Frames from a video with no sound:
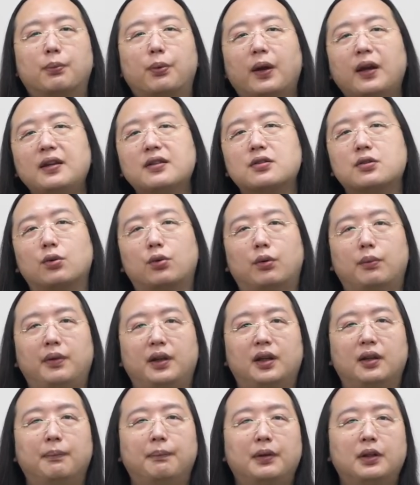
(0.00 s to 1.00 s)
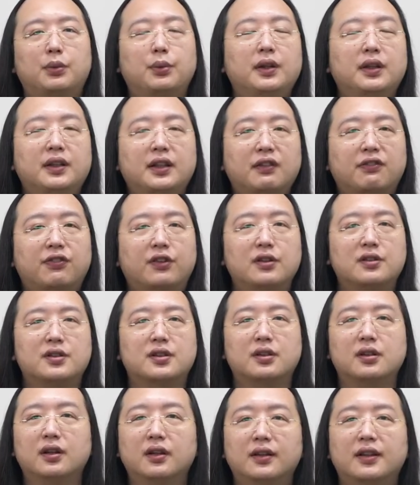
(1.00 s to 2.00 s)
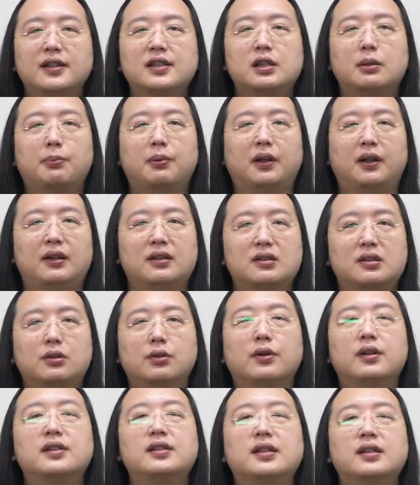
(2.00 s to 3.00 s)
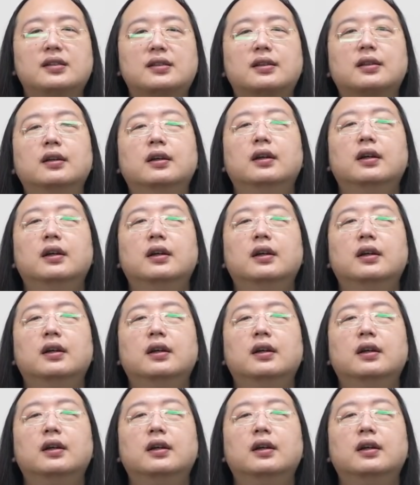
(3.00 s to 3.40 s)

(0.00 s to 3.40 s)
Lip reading: brainstorming between different disciplines to assist